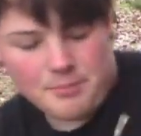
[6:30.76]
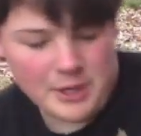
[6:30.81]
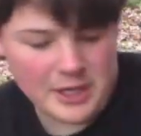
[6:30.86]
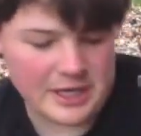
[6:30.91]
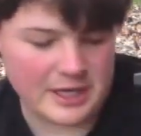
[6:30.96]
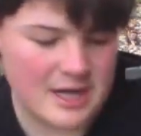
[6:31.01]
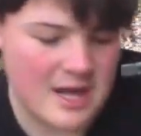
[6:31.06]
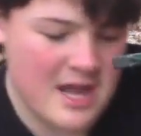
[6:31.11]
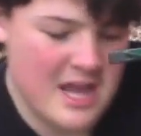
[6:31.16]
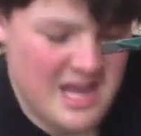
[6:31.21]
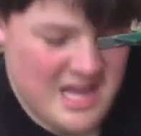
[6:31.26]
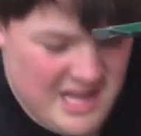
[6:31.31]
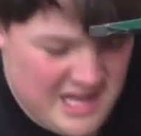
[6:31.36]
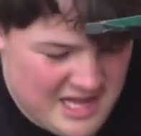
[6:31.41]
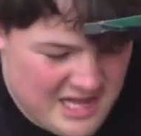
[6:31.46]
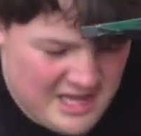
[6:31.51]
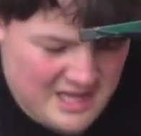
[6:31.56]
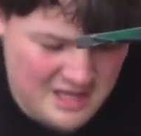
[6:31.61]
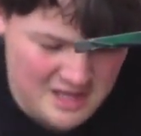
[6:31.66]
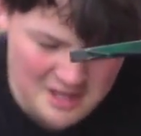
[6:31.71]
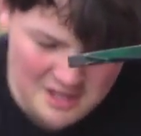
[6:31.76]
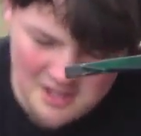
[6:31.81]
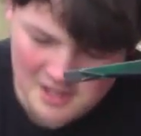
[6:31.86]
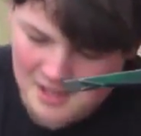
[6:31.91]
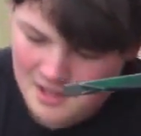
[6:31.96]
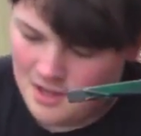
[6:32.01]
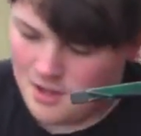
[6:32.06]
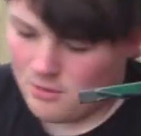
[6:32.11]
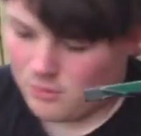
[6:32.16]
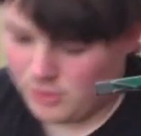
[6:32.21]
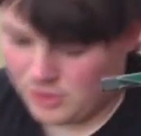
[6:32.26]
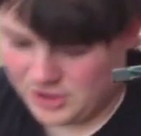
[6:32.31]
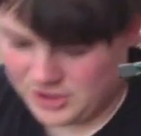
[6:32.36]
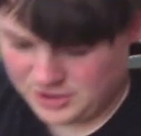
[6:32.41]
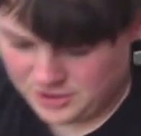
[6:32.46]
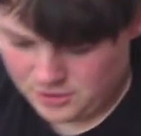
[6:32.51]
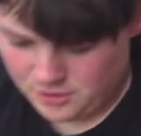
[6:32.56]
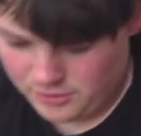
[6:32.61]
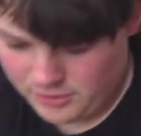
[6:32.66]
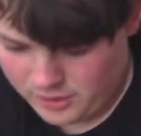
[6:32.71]
but we'll
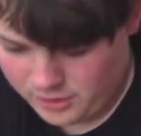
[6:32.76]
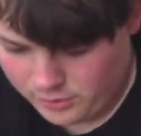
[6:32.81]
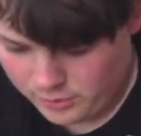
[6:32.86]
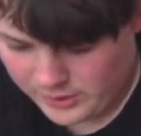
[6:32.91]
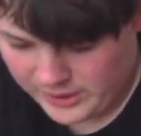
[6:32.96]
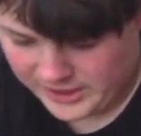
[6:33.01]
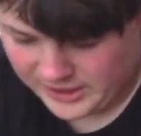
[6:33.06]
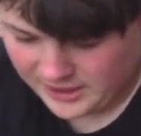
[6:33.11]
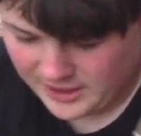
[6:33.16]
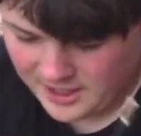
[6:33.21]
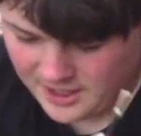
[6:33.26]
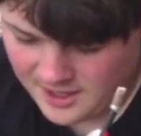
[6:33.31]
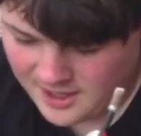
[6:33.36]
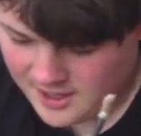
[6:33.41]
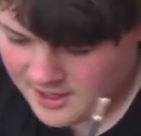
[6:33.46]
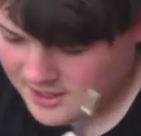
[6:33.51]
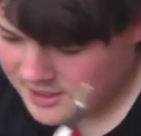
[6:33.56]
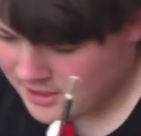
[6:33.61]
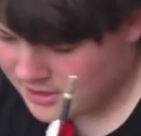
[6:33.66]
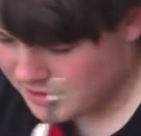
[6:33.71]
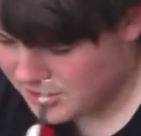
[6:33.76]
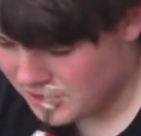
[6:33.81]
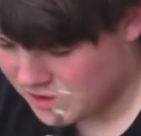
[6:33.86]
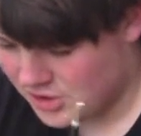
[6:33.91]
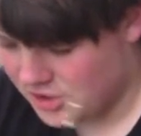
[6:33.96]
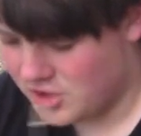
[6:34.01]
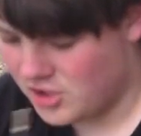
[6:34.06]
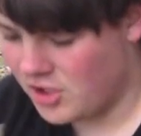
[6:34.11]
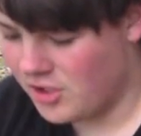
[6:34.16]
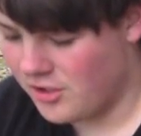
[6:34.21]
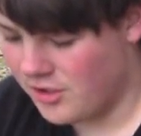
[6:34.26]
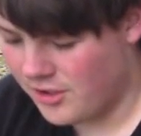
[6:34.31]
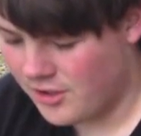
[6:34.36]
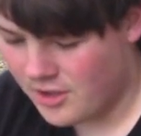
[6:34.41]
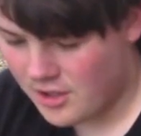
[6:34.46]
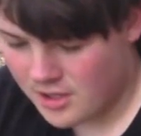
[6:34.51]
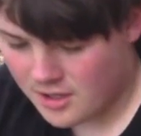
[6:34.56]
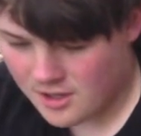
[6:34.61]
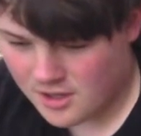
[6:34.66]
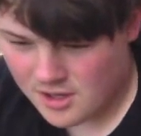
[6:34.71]
just do it real quick just to show you.
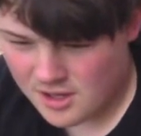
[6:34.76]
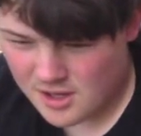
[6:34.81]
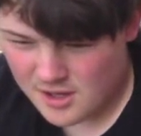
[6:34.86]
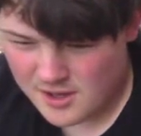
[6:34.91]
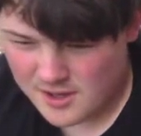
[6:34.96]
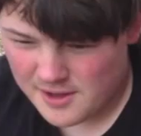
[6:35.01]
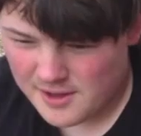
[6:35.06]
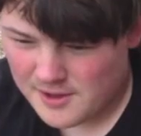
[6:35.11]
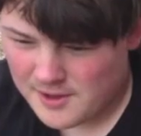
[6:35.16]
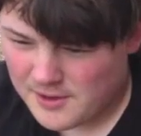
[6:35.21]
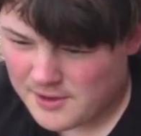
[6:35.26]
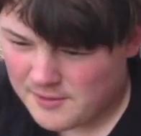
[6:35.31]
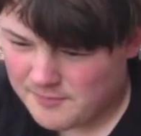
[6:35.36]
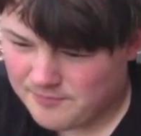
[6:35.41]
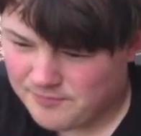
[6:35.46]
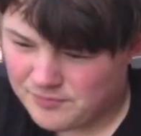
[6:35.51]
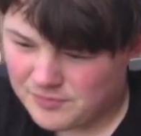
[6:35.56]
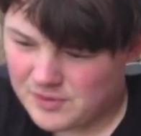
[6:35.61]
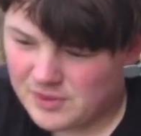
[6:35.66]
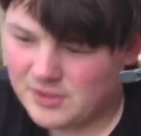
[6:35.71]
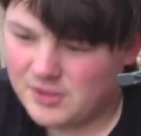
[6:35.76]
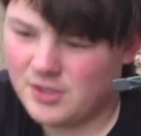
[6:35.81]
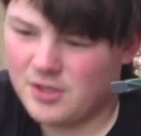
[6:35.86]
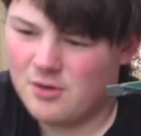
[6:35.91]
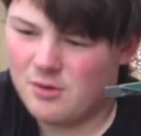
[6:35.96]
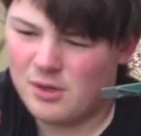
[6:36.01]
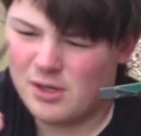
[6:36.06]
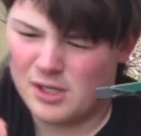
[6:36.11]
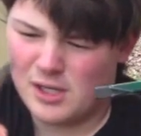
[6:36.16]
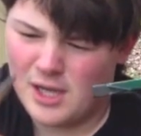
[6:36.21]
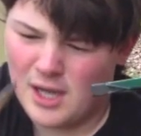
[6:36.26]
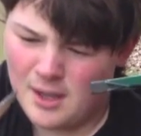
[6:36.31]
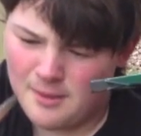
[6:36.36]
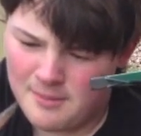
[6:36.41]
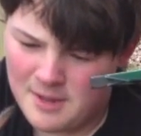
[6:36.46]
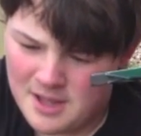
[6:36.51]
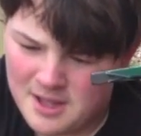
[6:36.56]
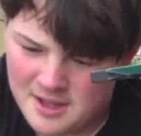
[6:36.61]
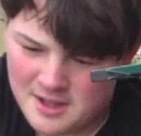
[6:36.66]
So you want to come